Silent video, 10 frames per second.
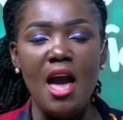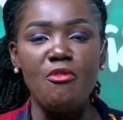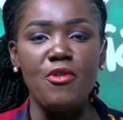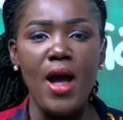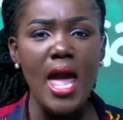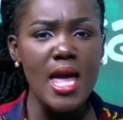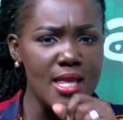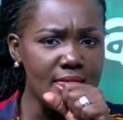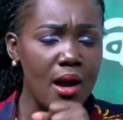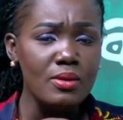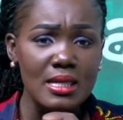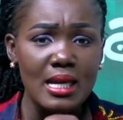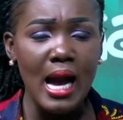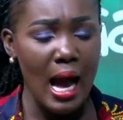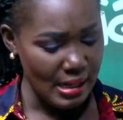for
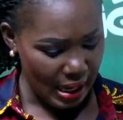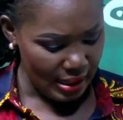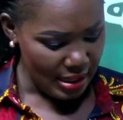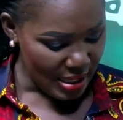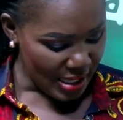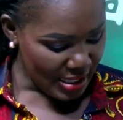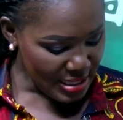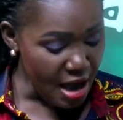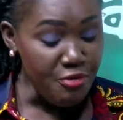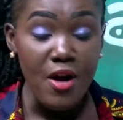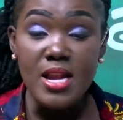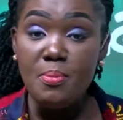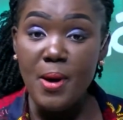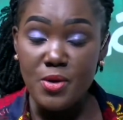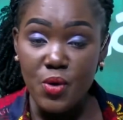8,000 Ghana, yeah, for any
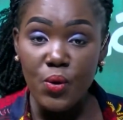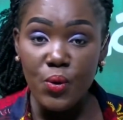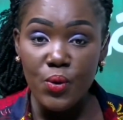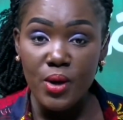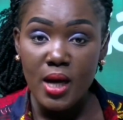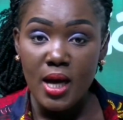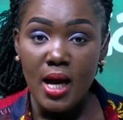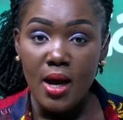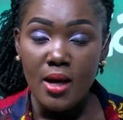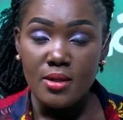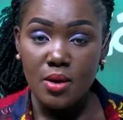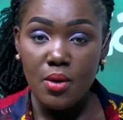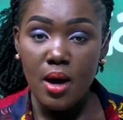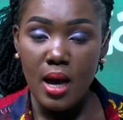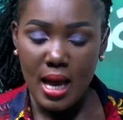pano. So,
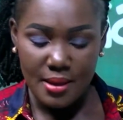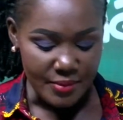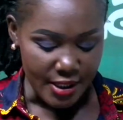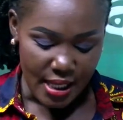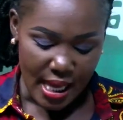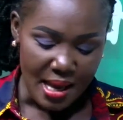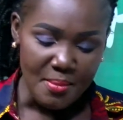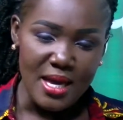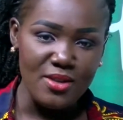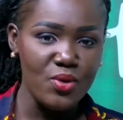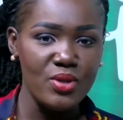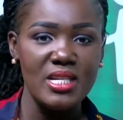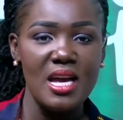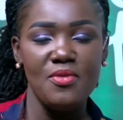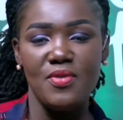I am a search
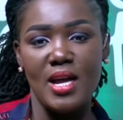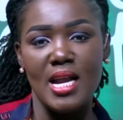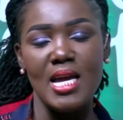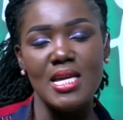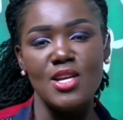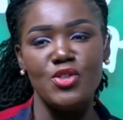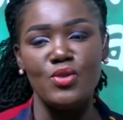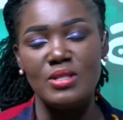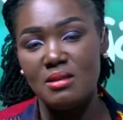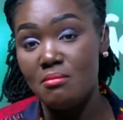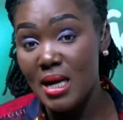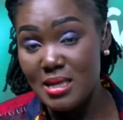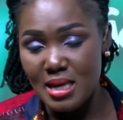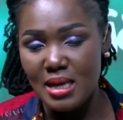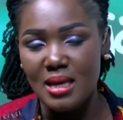na if you are a nation team
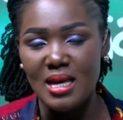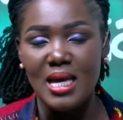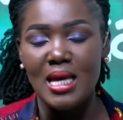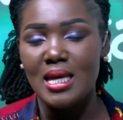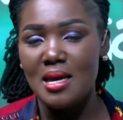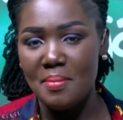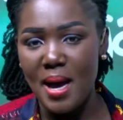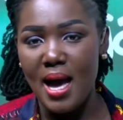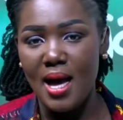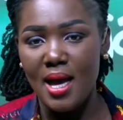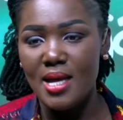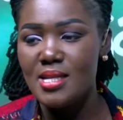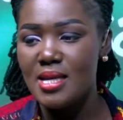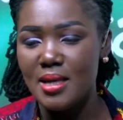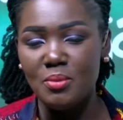Monday, yeah, ba,
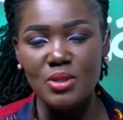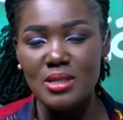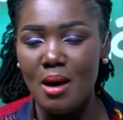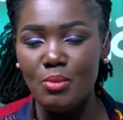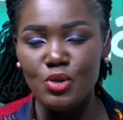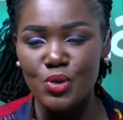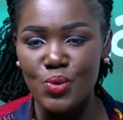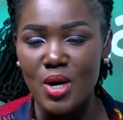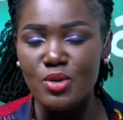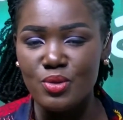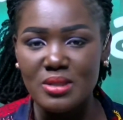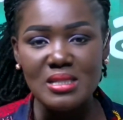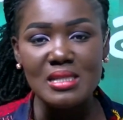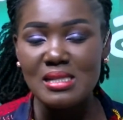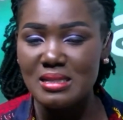and yeah, Montamuchuku, and also
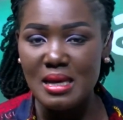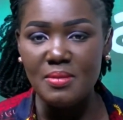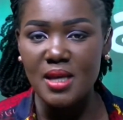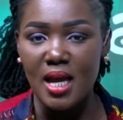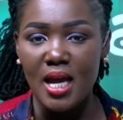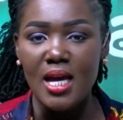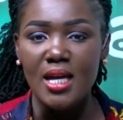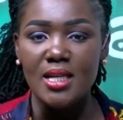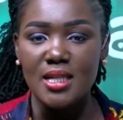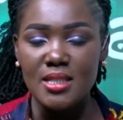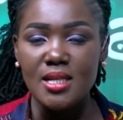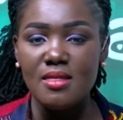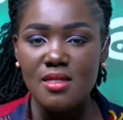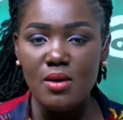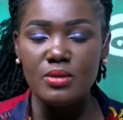the same thing, yeah,
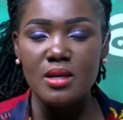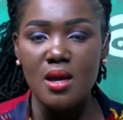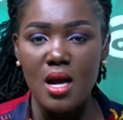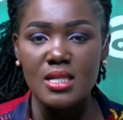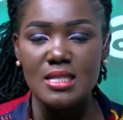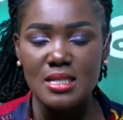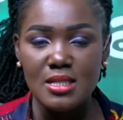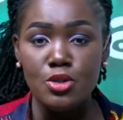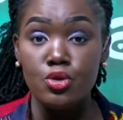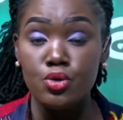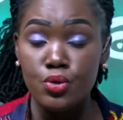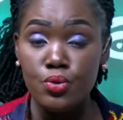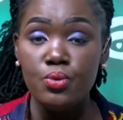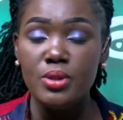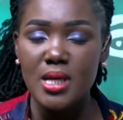1,000 Ghana cities
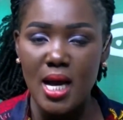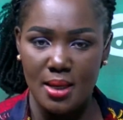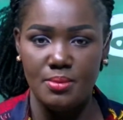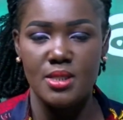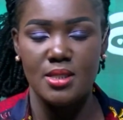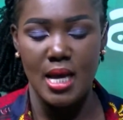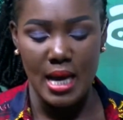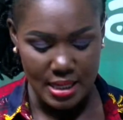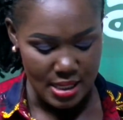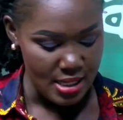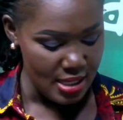2 times, Annie,